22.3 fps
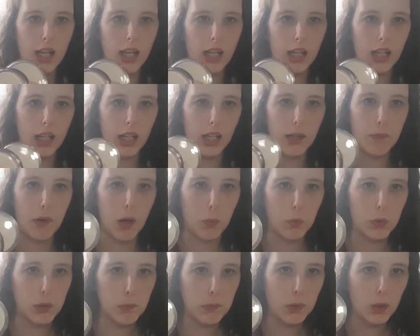I
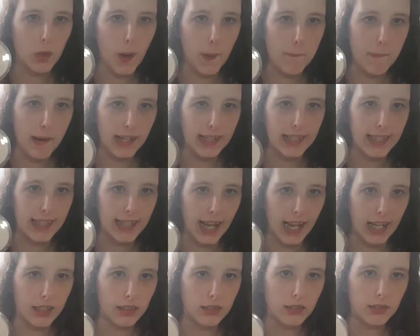will be going back
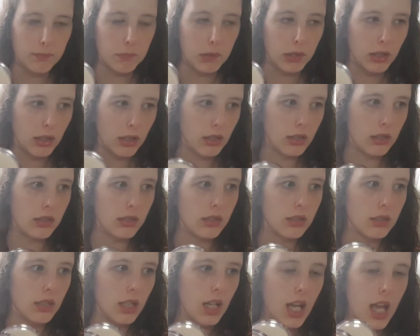again
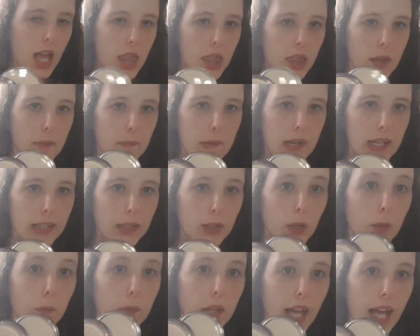because the
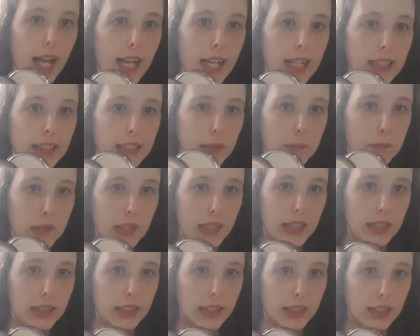makeup there is
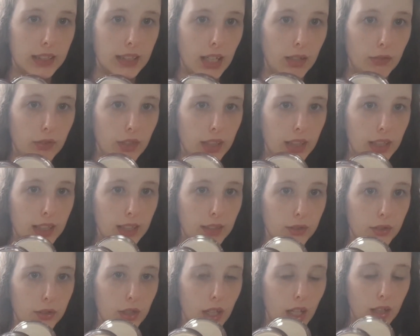amazing.
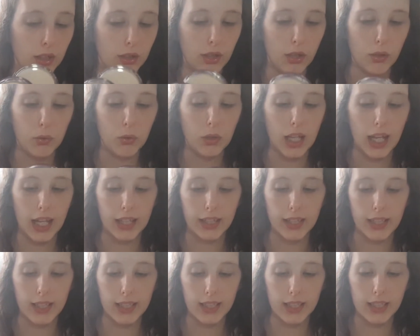I do
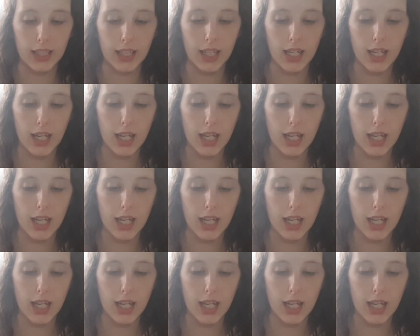like the